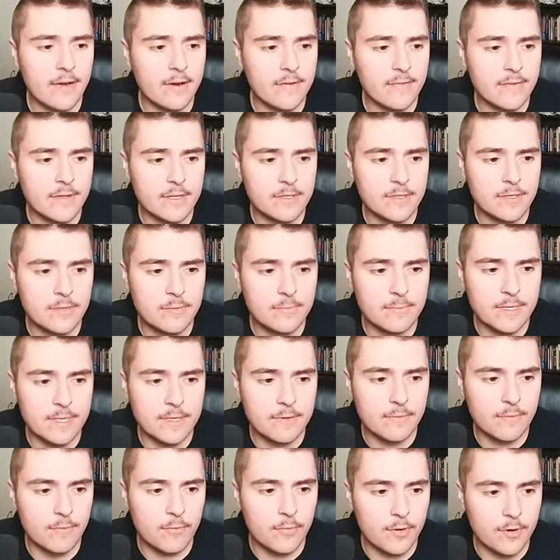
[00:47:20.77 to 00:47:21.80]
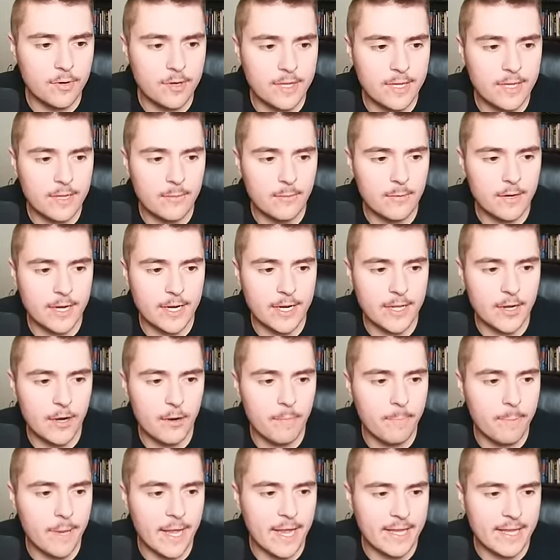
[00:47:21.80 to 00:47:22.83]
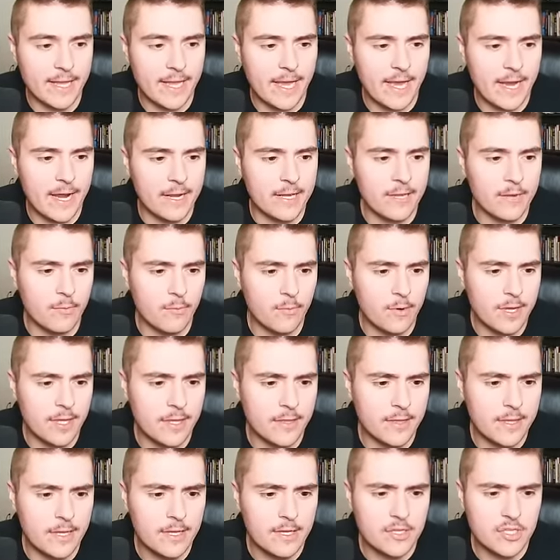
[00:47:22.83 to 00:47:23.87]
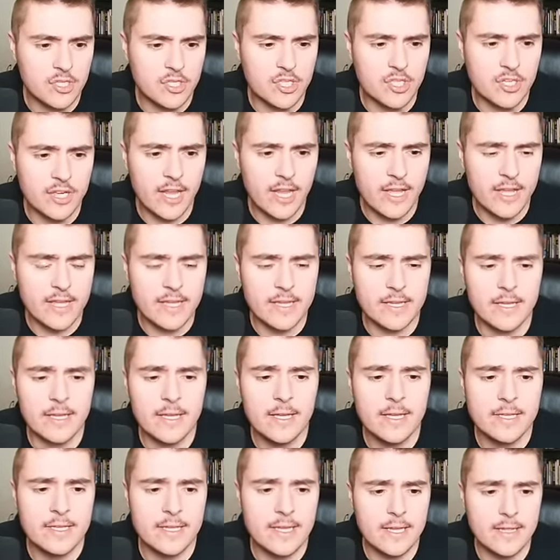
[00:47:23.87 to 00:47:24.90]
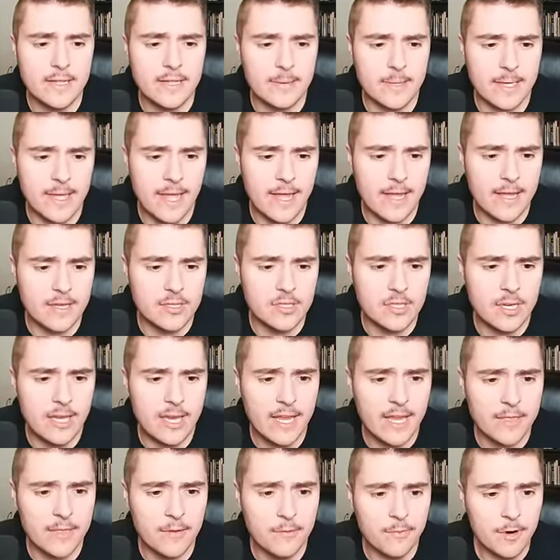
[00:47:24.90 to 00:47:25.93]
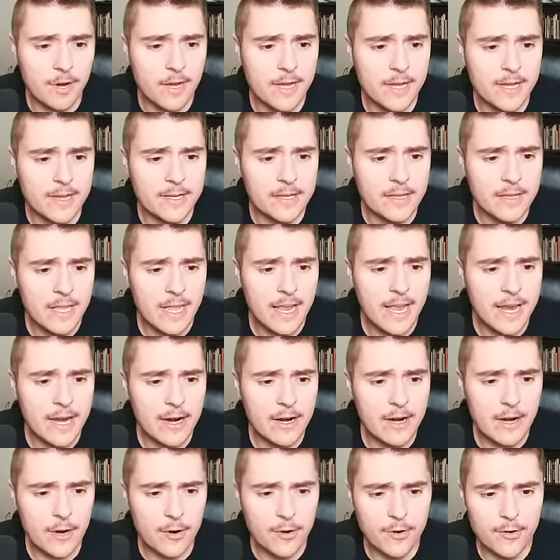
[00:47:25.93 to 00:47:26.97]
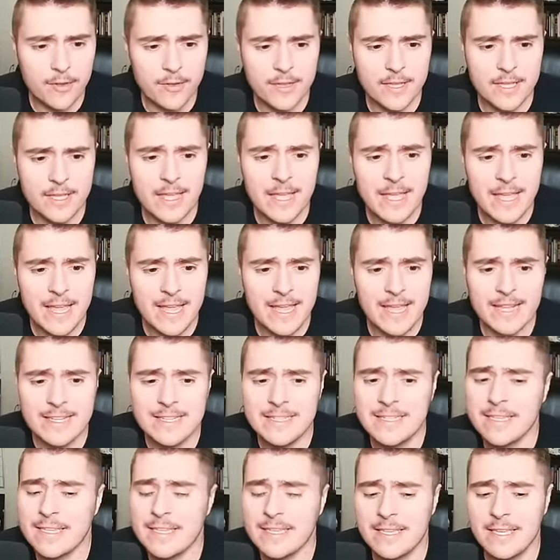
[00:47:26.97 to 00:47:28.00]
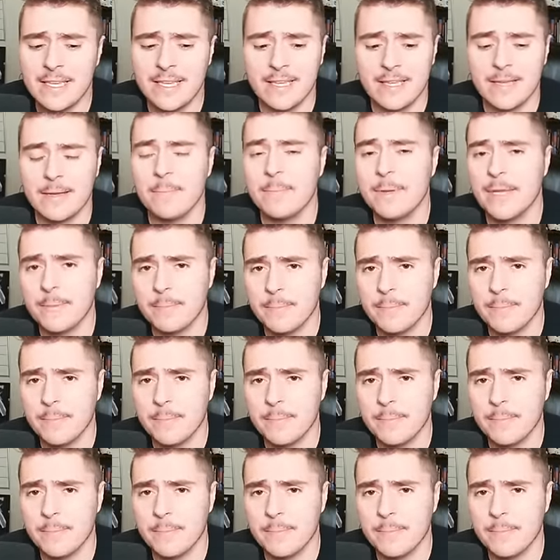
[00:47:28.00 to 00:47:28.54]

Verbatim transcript: of the two-minute warning, we're going to go back at it with Schneik getting the catch and the run, air hurdling and deking. Big